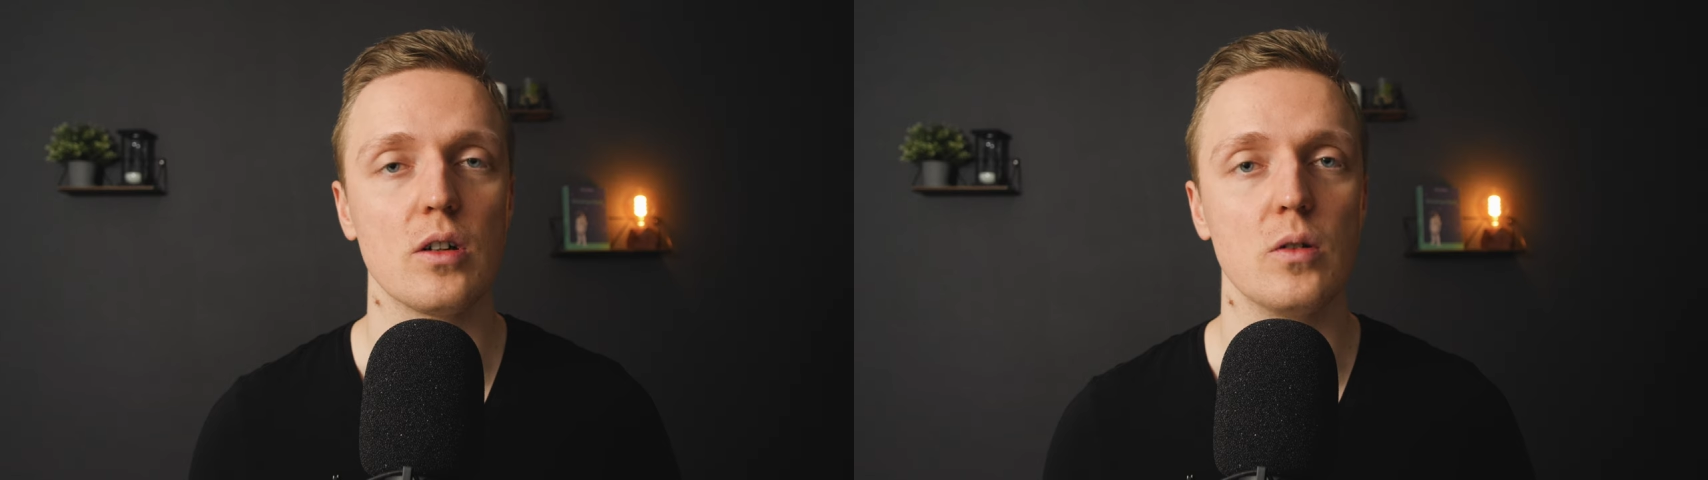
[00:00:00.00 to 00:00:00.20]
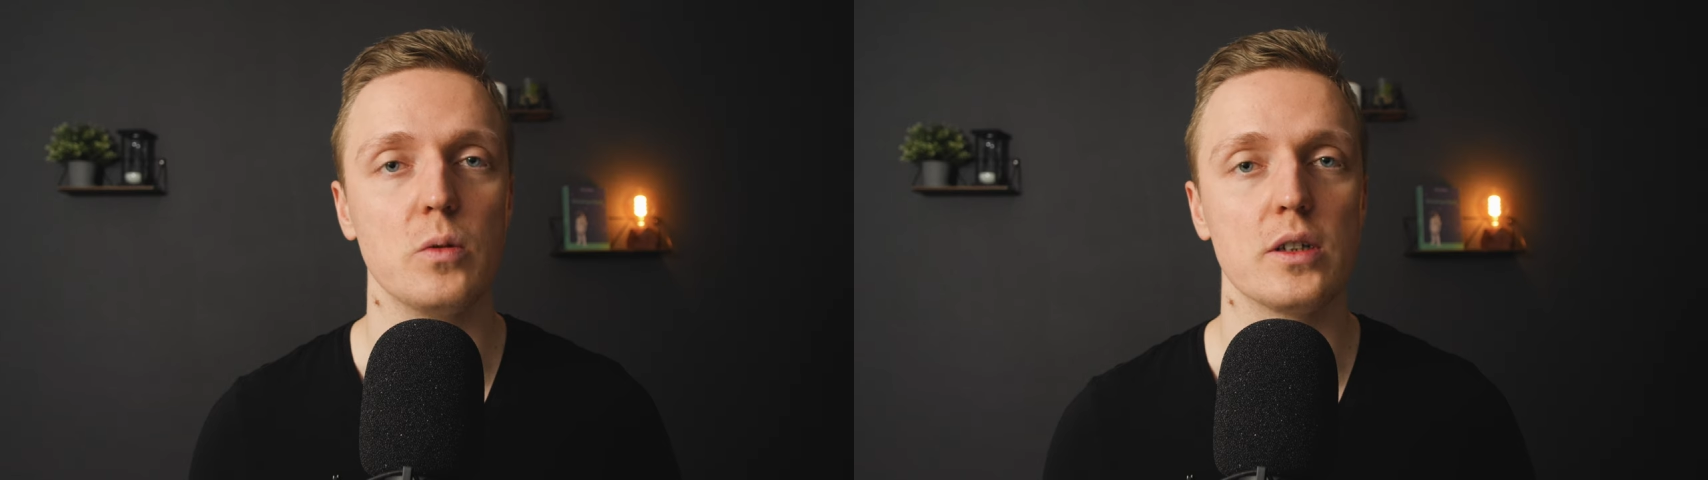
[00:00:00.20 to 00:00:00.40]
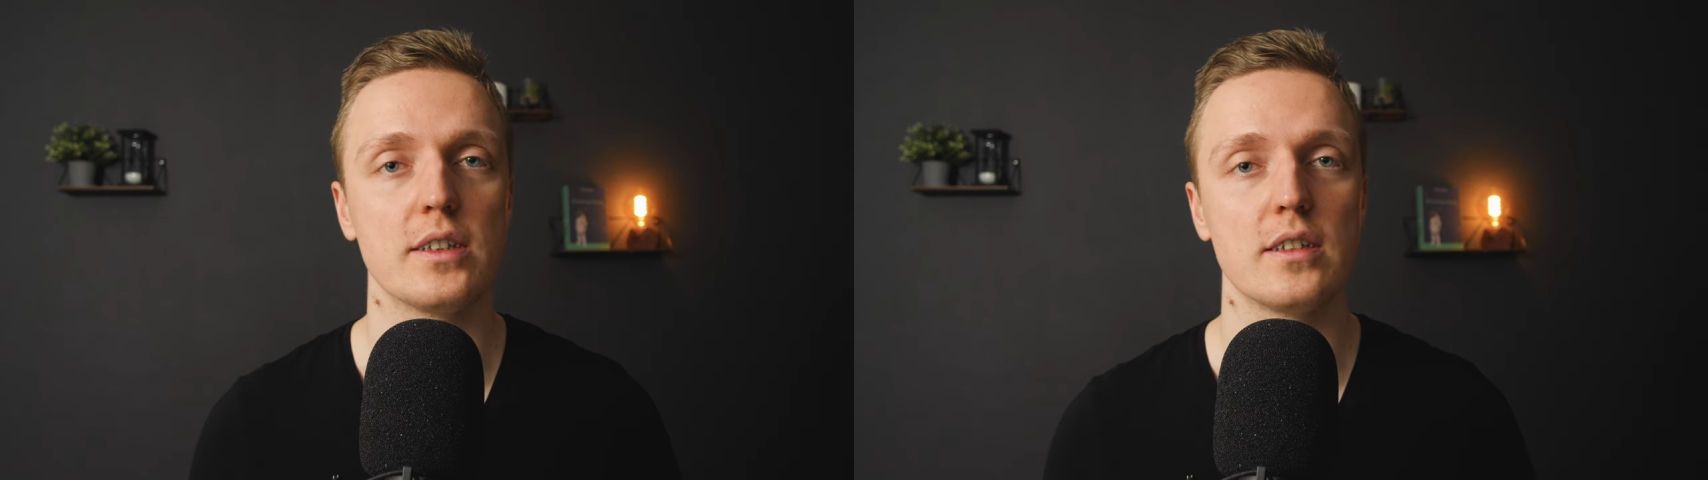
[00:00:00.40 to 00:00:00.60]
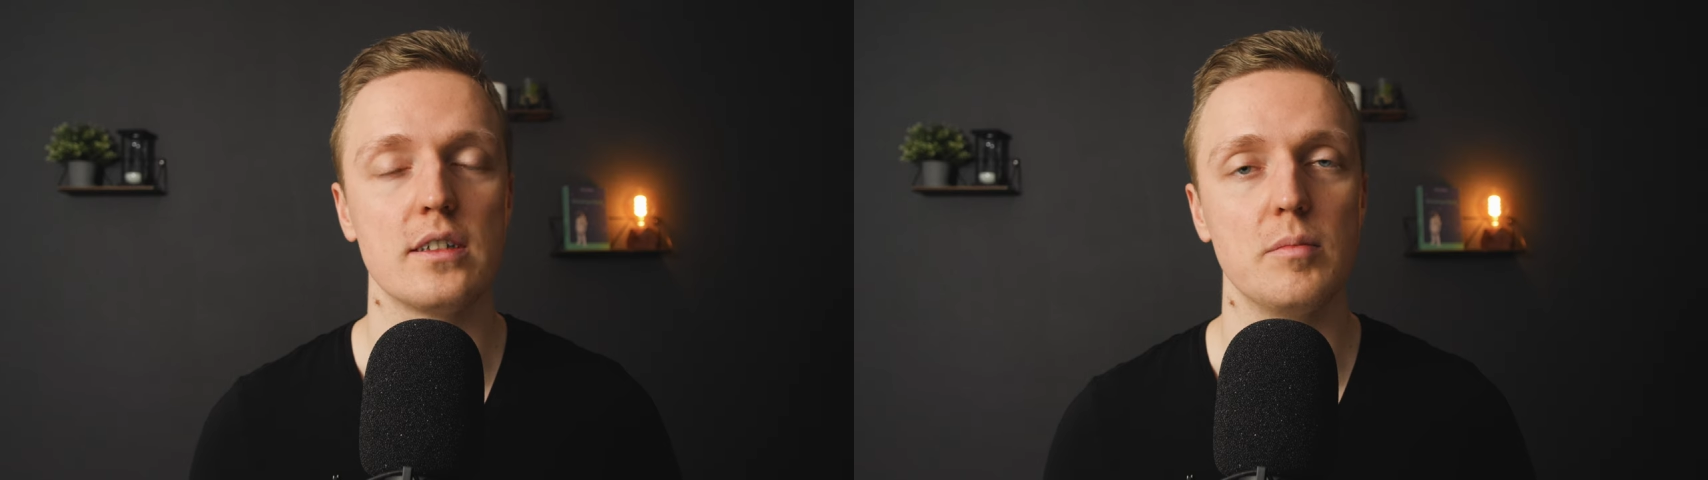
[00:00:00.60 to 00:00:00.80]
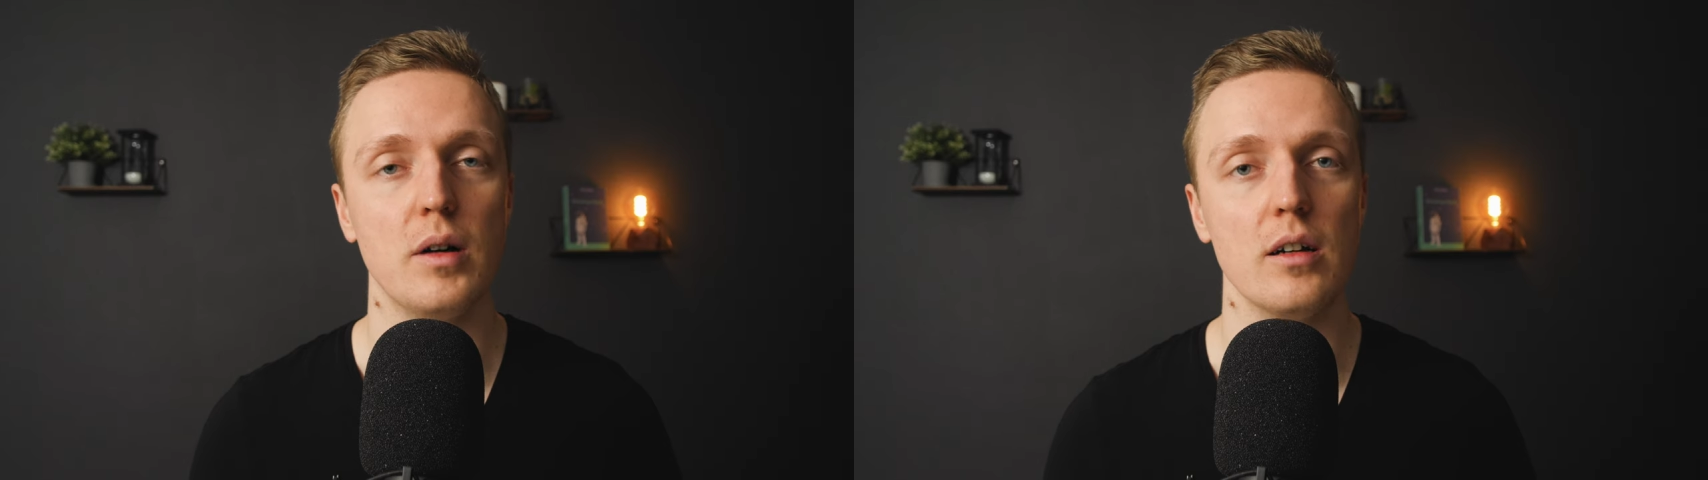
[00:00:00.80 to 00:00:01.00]
know what is
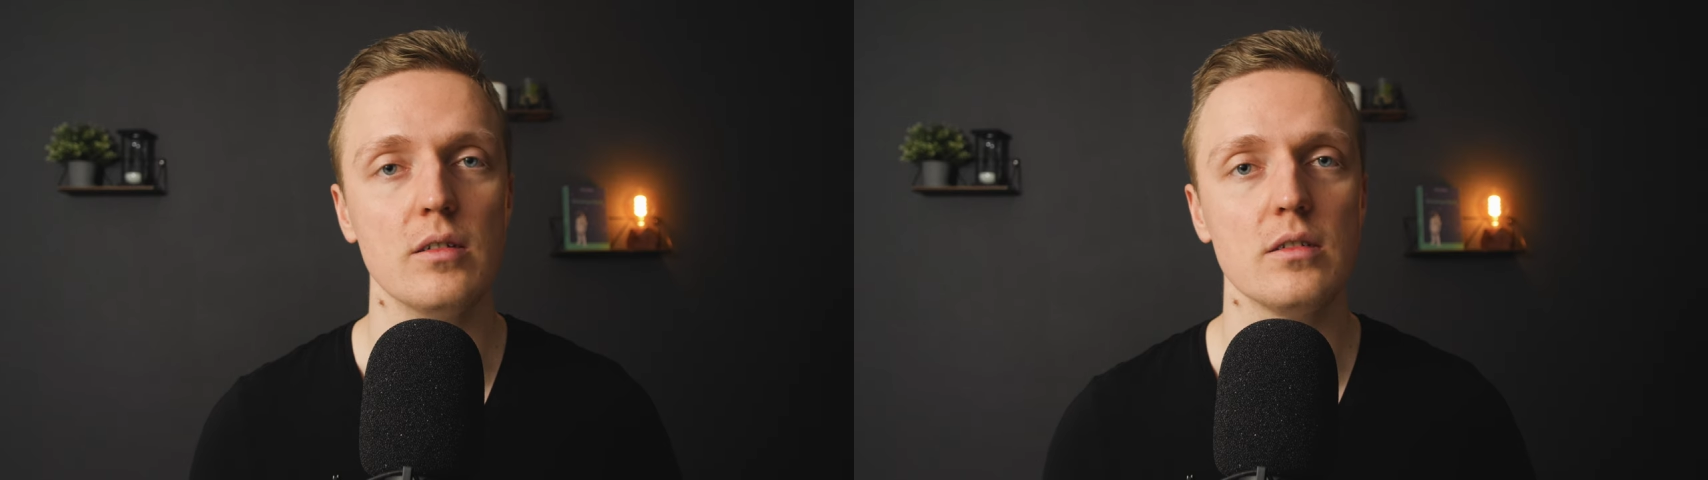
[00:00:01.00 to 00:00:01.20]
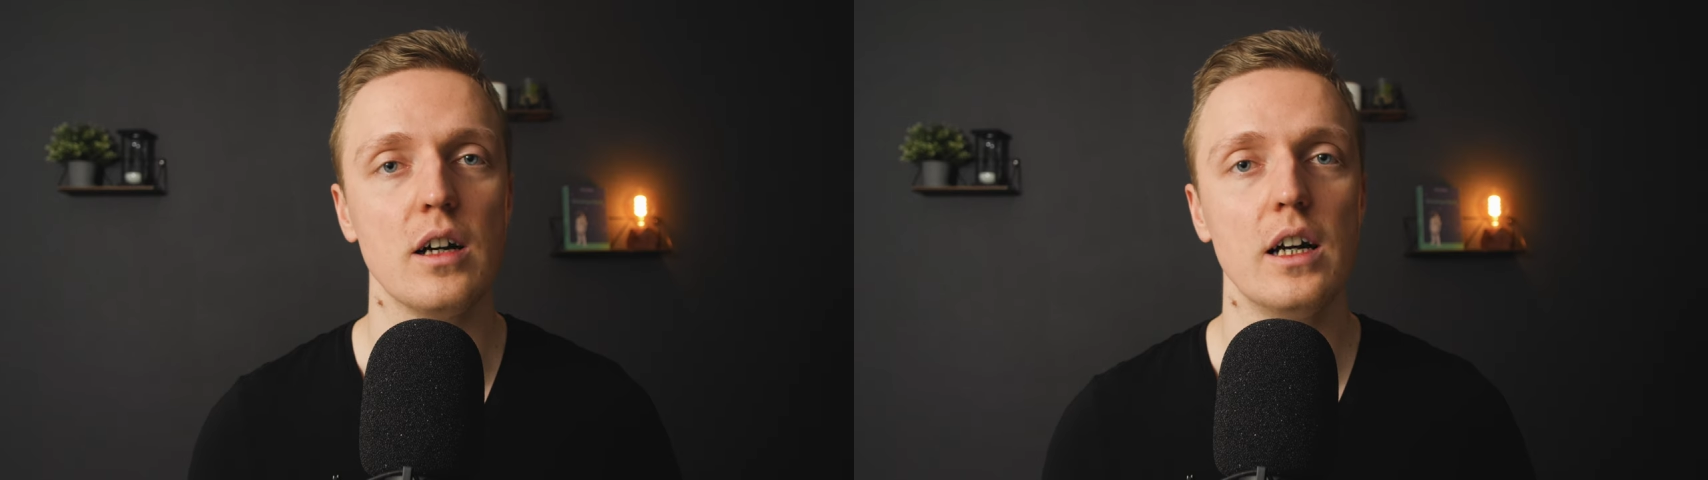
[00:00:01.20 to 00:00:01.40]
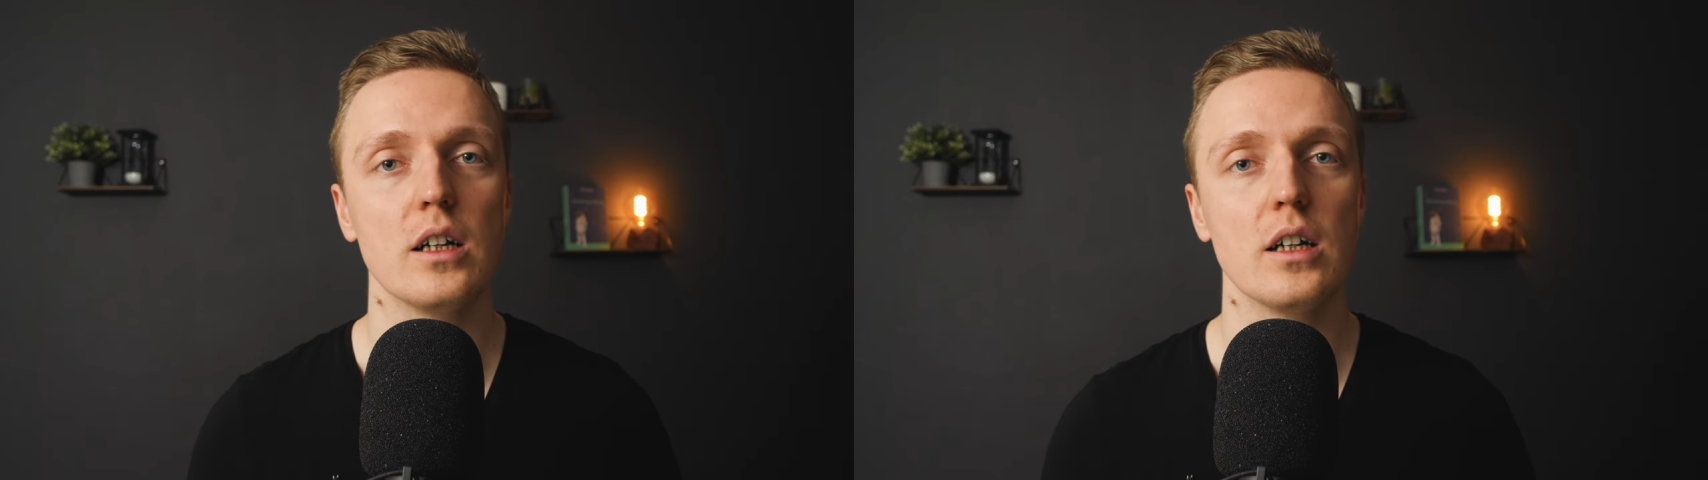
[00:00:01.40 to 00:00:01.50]
it about,